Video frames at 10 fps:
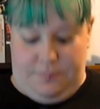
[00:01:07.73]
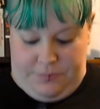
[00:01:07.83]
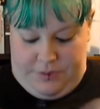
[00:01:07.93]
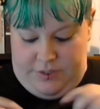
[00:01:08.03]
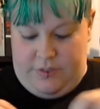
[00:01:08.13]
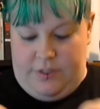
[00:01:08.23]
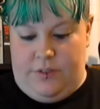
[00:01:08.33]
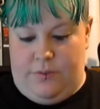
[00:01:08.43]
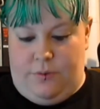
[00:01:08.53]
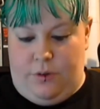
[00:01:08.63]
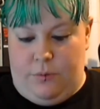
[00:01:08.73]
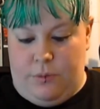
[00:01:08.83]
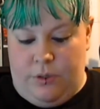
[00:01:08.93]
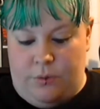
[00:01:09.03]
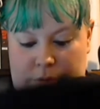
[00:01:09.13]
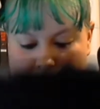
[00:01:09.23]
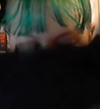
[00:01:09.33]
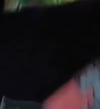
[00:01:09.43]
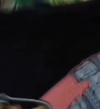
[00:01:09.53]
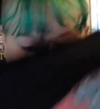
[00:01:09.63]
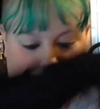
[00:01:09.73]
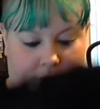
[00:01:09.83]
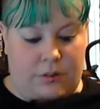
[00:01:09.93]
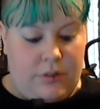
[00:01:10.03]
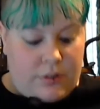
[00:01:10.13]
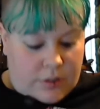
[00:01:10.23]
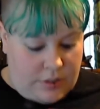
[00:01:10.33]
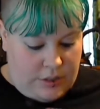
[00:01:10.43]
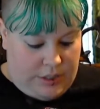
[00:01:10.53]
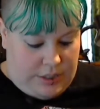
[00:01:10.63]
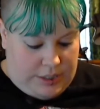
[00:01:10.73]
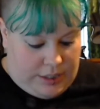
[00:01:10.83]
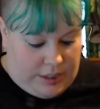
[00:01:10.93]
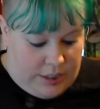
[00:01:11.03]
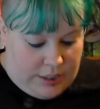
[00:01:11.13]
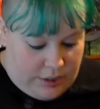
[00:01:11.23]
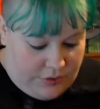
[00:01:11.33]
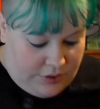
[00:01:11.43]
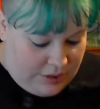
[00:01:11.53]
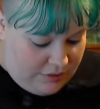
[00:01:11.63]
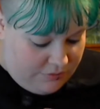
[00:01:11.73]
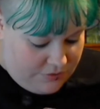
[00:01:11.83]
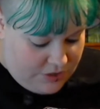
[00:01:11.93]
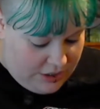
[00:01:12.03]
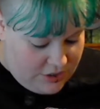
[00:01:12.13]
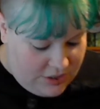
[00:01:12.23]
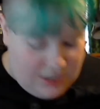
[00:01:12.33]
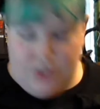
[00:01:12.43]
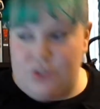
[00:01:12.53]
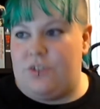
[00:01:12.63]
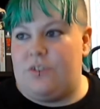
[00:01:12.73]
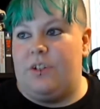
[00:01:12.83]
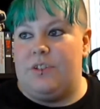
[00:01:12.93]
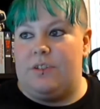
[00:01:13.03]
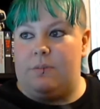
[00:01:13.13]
This is from WIP Apparel, and I think they've changed the t-shirt sizes a